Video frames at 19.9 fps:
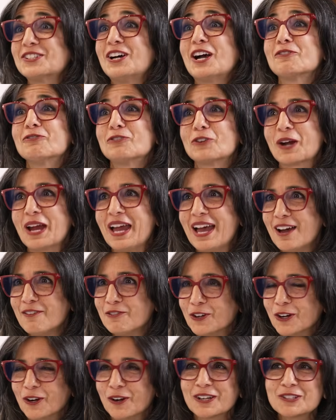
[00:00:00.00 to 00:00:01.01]
talk
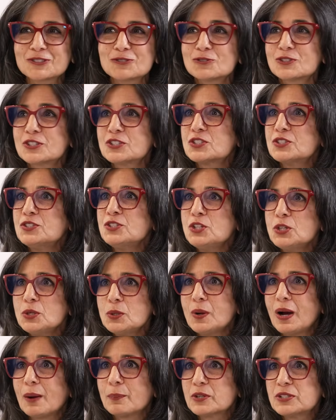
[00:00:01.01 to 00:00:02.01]
forever because there's this new
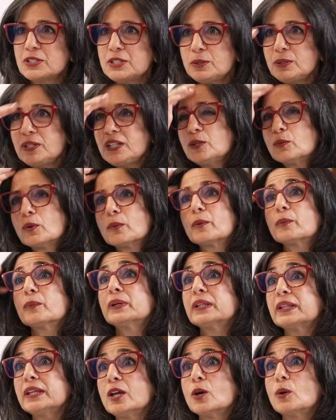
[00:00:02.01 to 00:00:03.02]
opportunity where we're
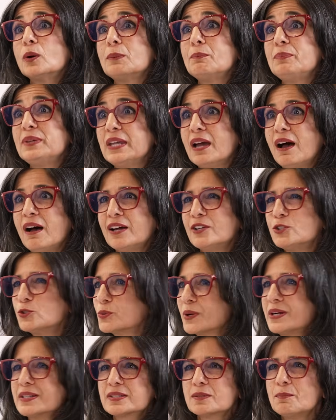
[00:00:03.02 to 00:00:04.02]
really going beyond
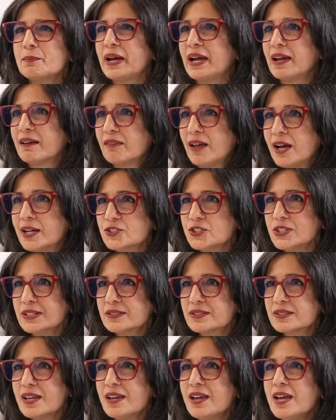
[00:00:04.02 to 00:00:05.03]
drugs and
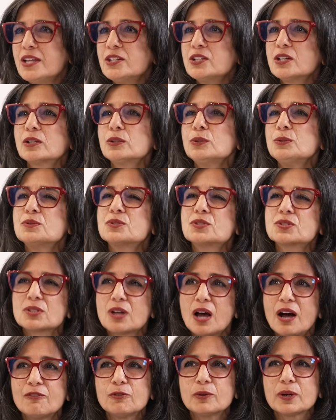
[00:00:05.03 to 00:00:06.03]
biologics to include
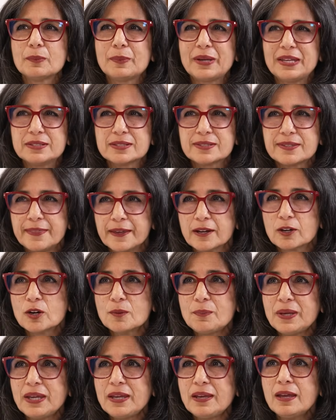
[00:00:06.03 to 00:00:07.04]
software based
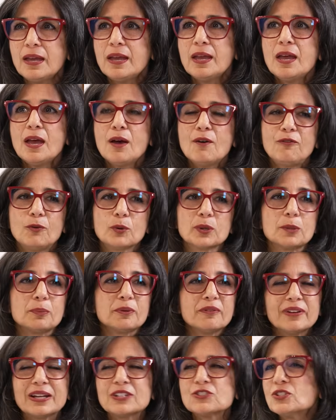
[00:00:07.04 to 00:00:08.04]
therapy for the
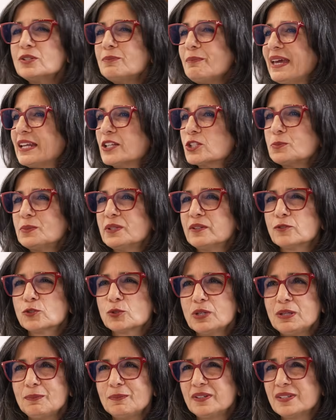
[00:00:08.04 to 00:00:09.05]
prevention management of
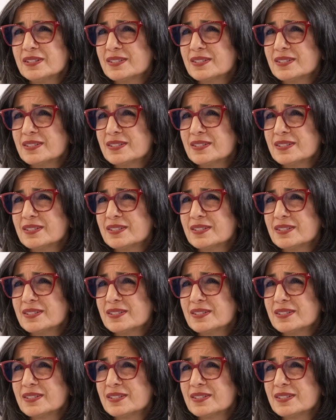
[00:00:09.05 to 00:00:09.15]
treatment